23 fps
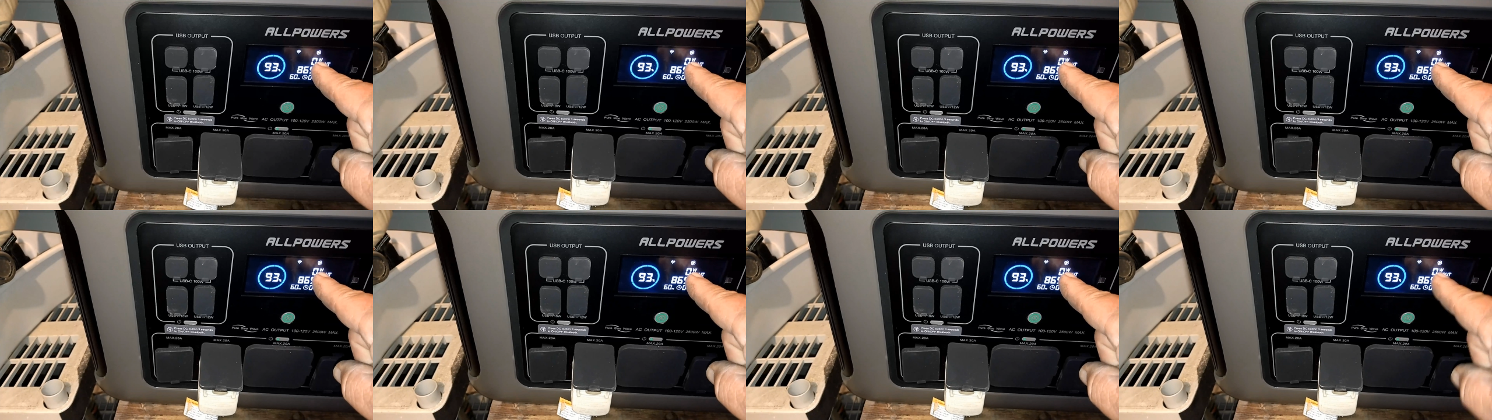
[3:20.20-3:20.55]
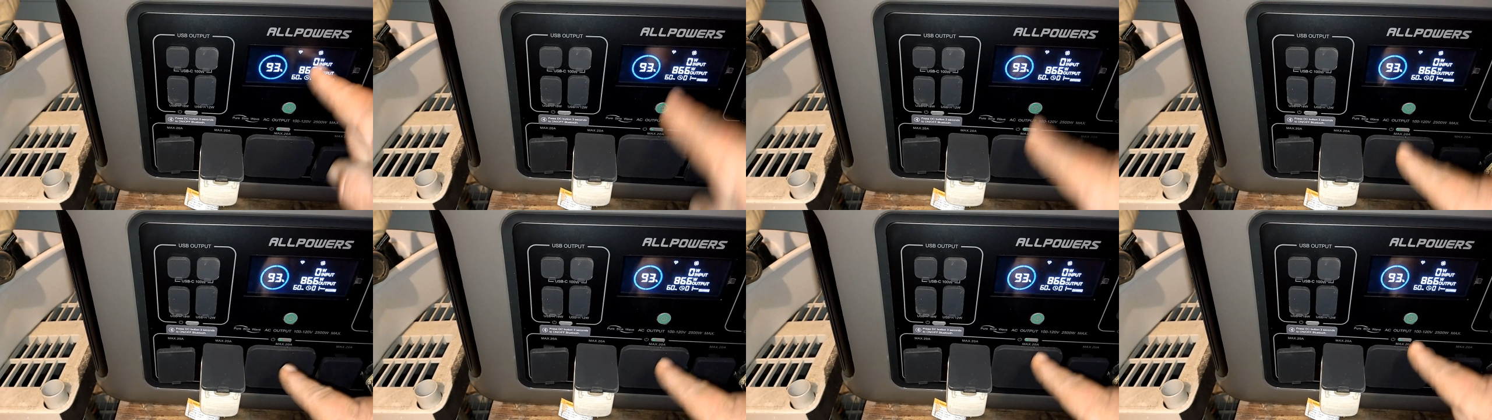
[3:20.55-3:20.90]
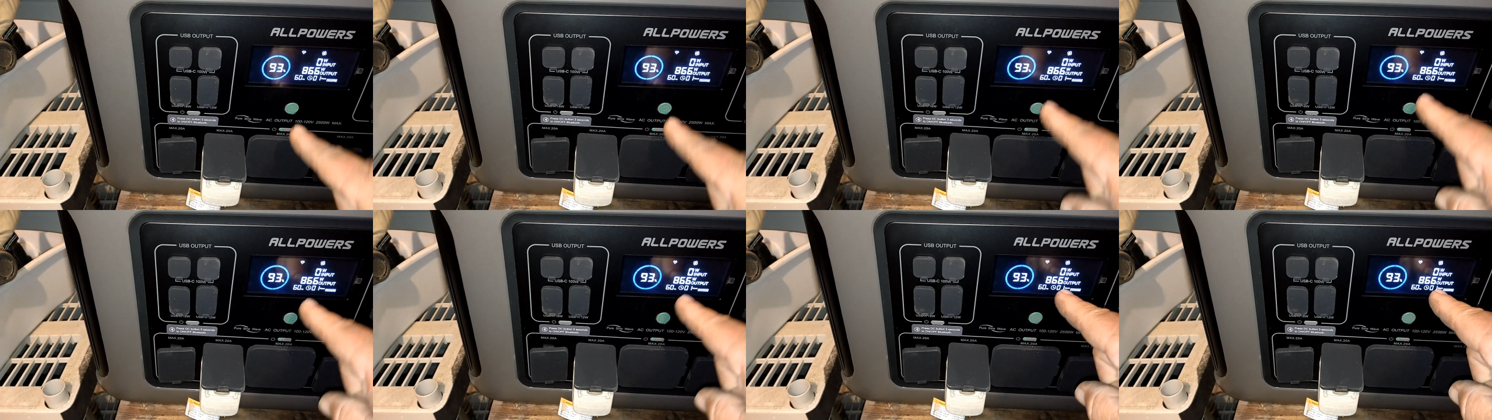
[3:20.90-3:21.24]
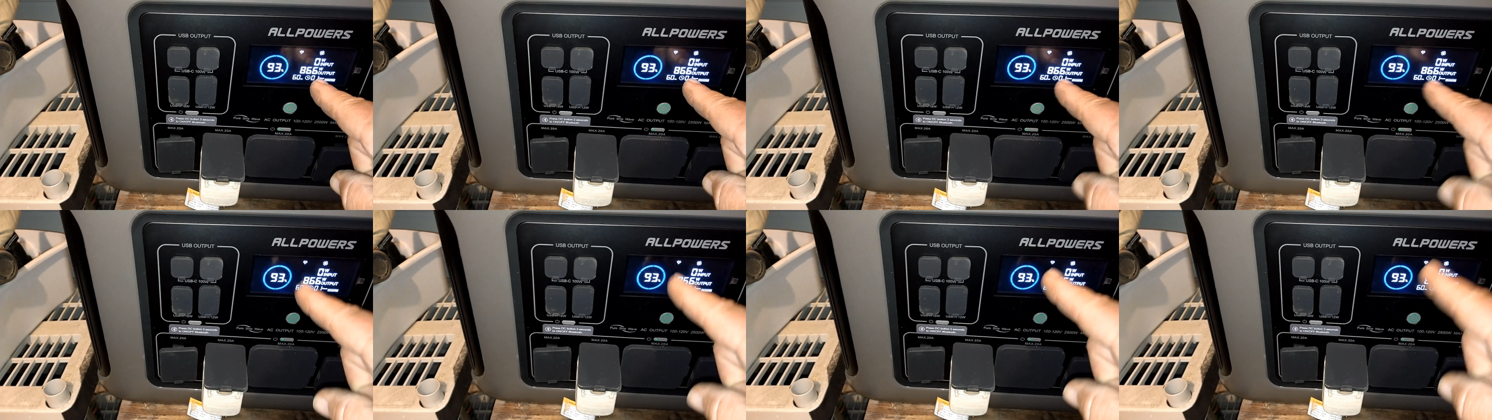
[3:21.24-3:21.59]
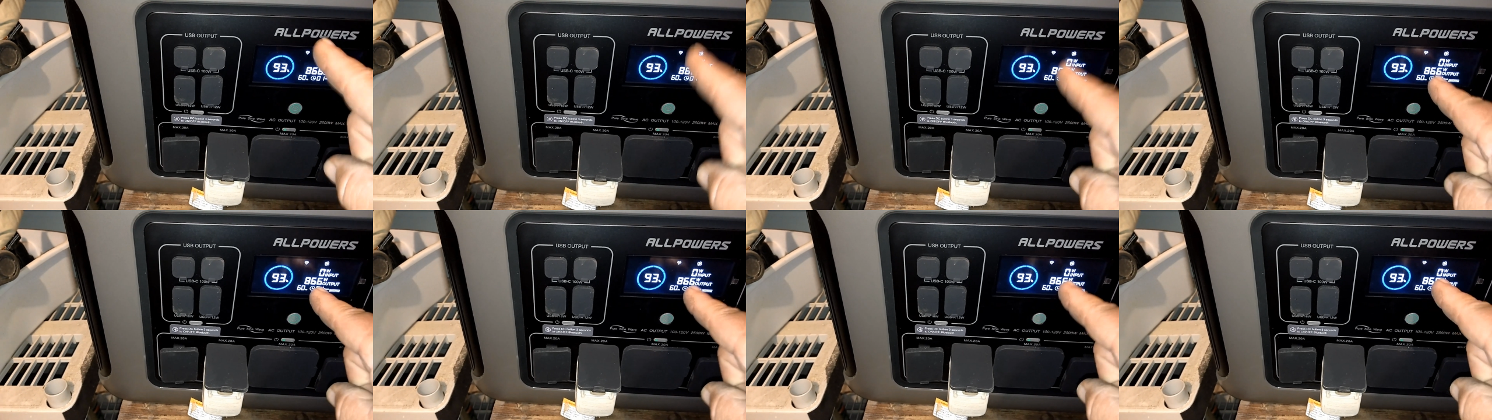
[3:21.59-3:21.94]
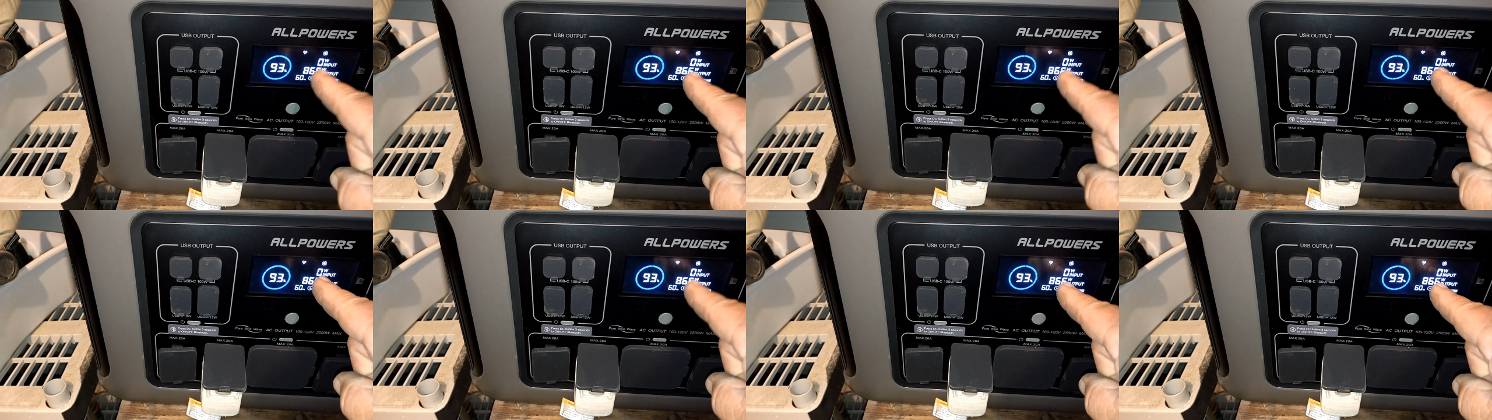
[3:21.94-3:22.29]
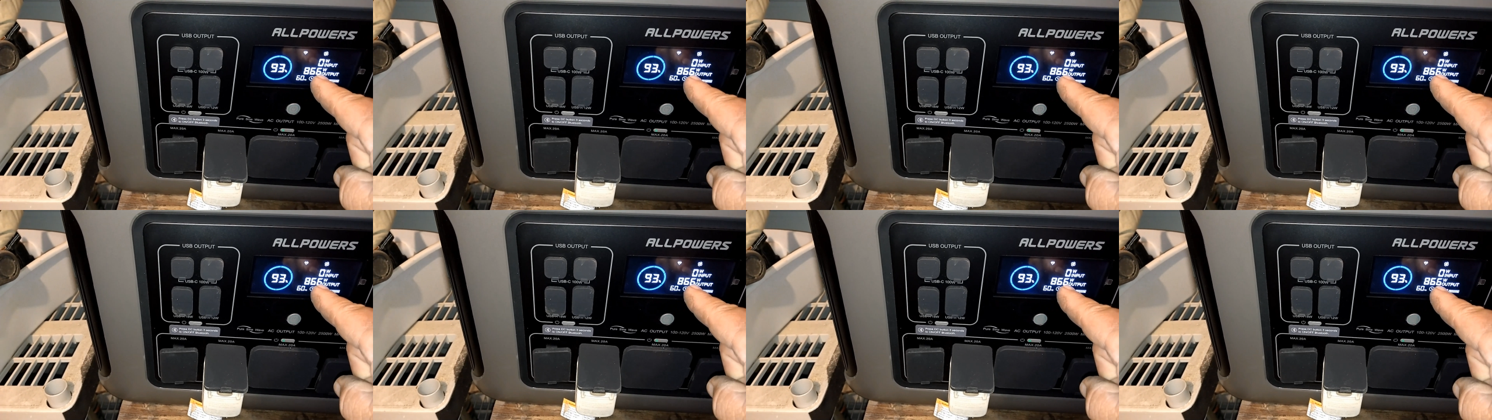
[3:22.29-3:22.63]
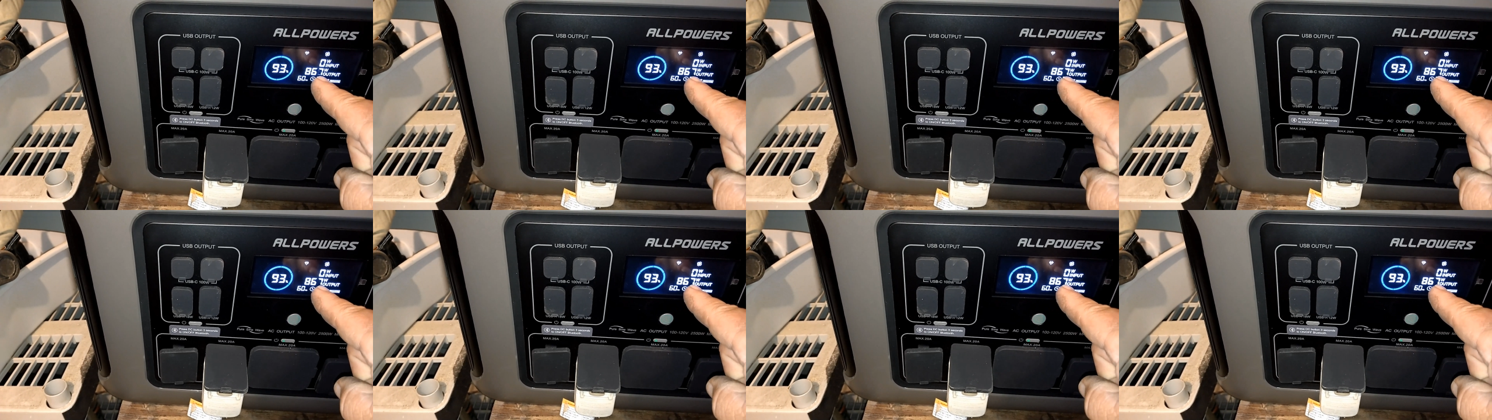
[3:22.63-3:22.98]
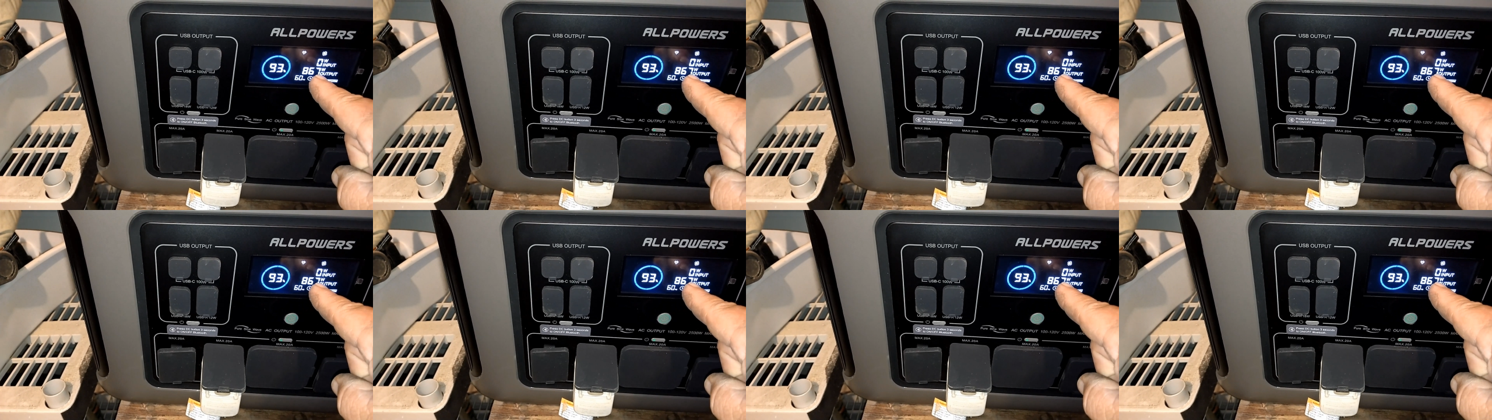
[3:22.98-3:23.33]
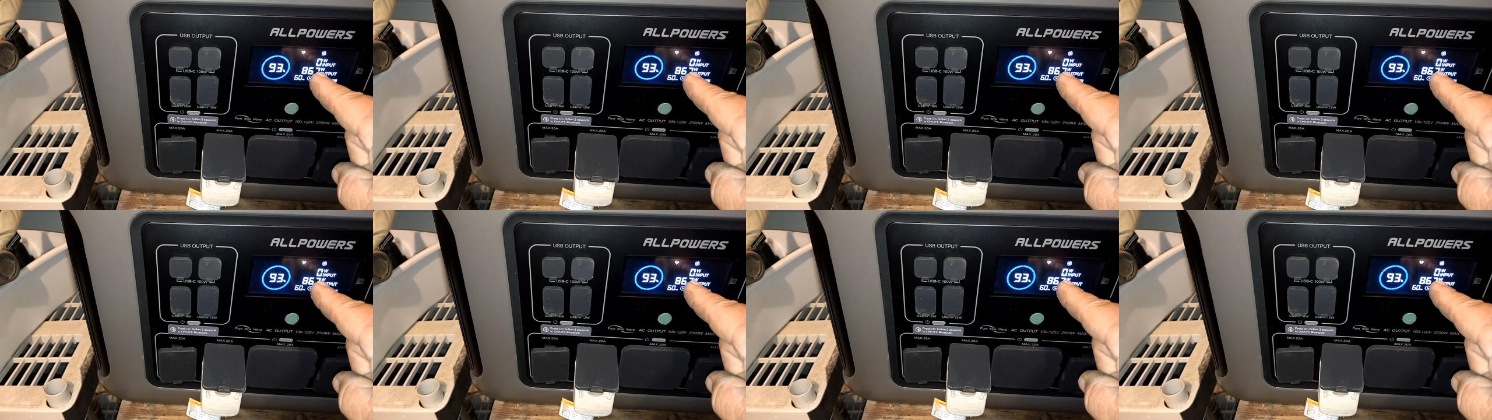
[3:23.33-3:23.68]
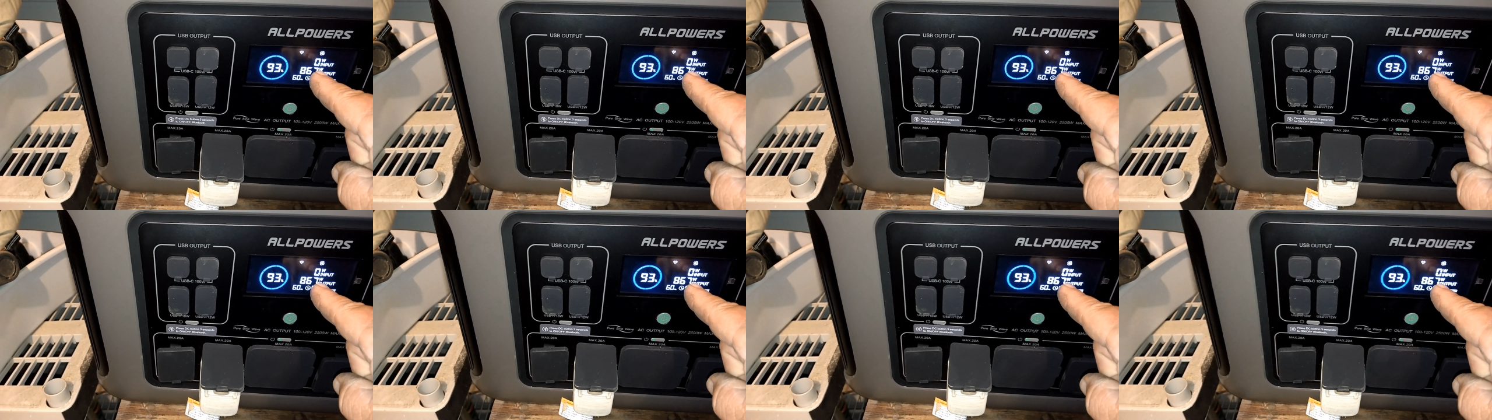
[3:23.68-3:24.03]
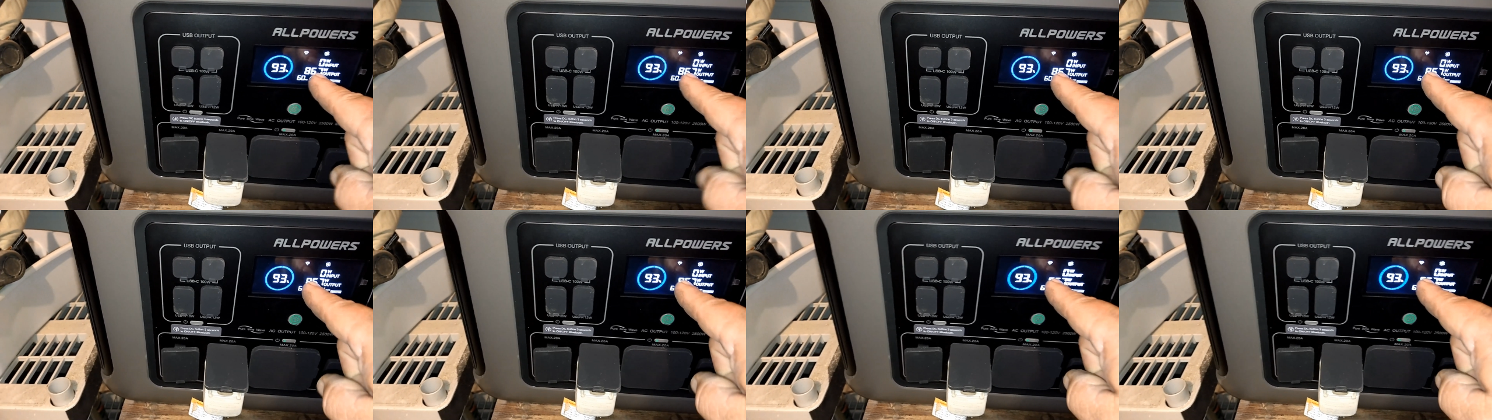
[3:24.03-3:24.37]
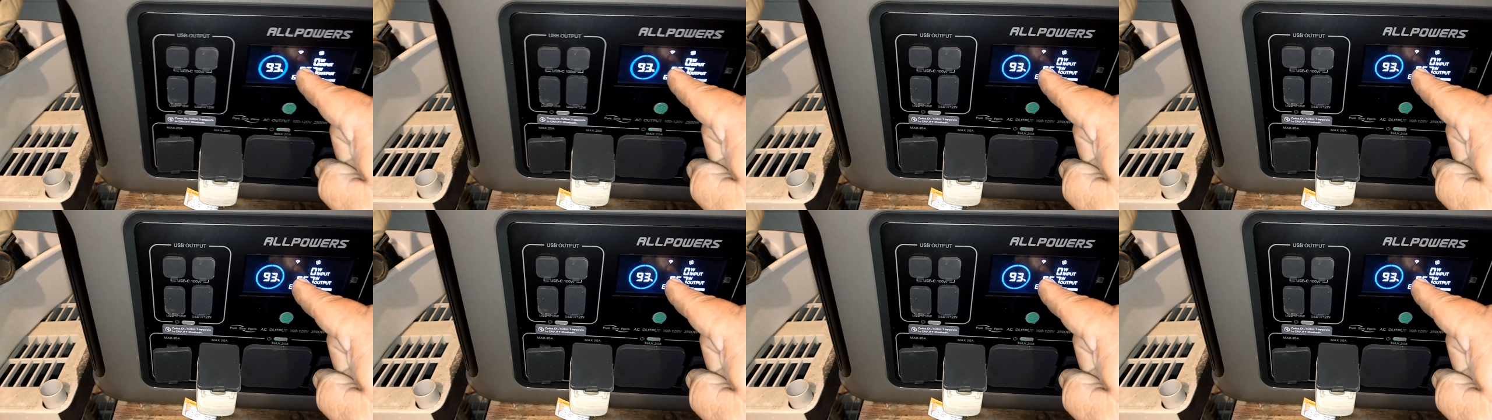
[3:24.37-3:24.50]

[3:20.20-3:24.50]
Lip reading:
Nobody's mouth can be seen.